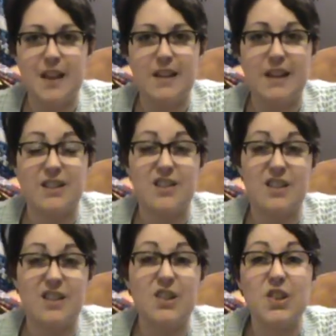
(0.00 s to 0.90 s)
like a
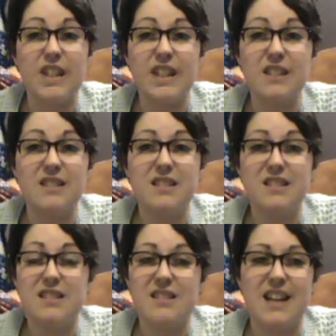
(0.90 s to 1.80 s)
dark green,
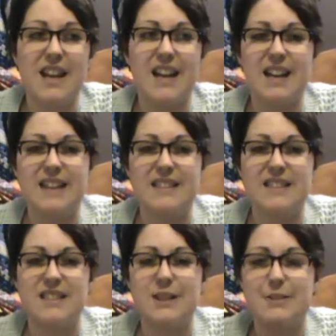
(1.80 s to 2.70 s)

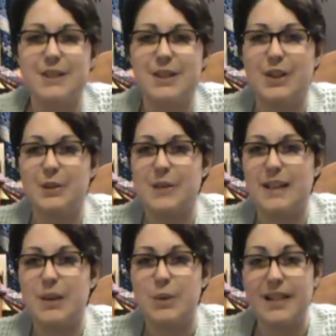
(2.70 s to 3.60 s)
and some of the yarn would
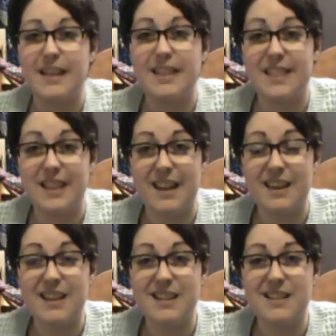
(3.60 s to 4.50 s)
get really
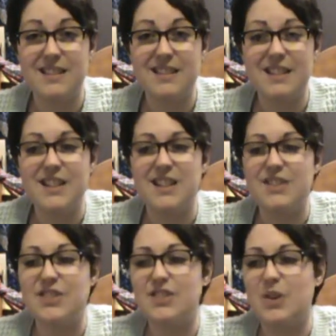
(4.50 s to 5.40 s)
thin.
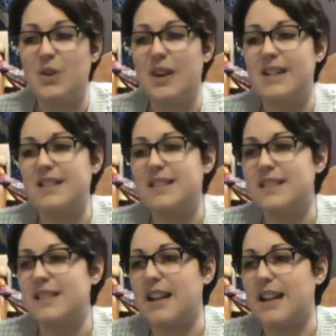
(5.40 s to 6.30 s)
So I just
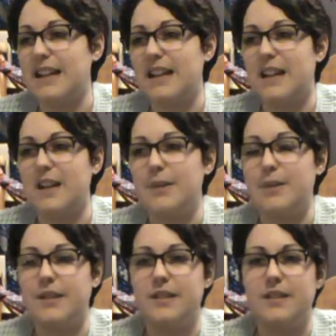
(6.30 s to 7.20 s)
decided I
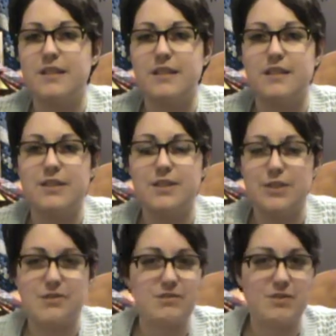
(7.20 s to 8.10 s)
would
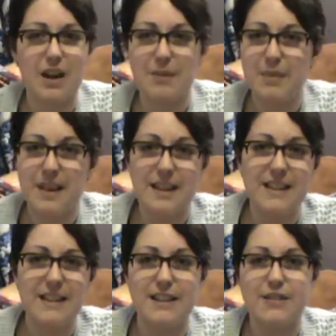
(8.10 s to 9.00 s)
scrap that
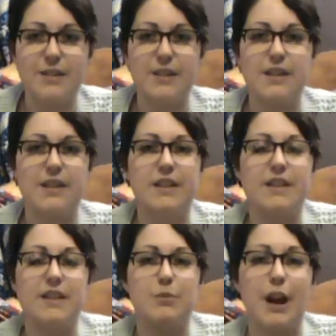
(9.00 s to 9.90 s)
idea for the
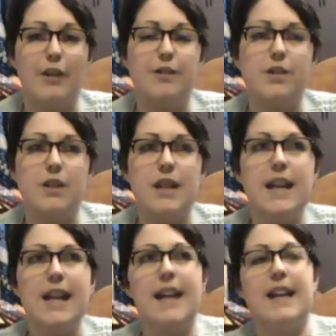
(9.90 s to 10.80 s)
raffle
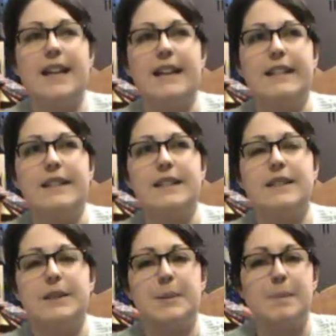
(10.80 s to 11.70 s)
and
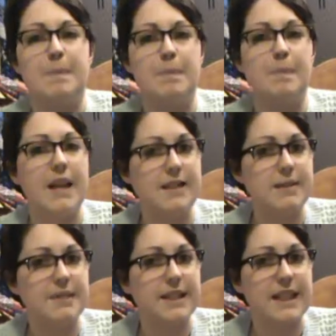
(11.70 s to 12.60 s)
make
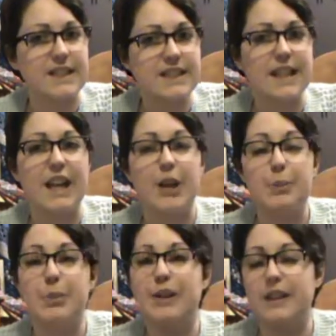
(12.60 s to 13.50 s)
something else that I
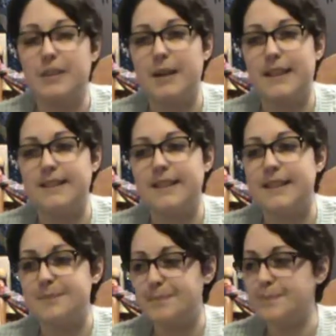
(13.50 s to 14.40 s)
could put in the basket.